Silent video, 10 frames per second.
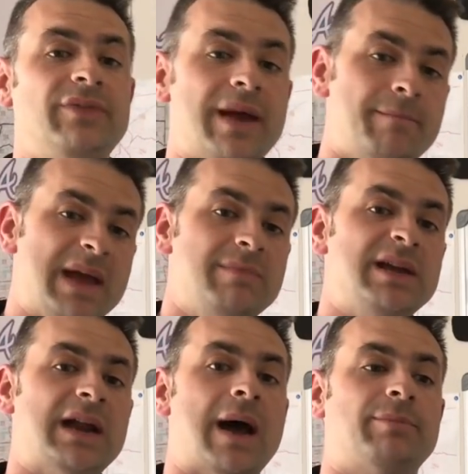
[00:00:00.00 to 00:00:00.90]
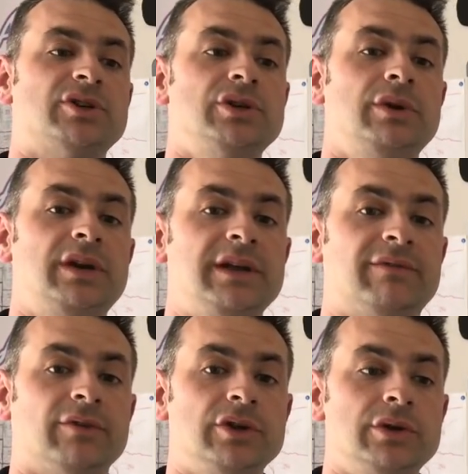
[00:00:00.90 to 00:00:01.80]
That may be an opportunity
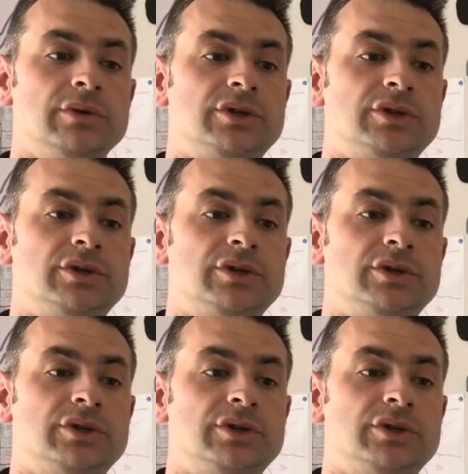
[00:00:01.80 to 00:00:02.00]
for you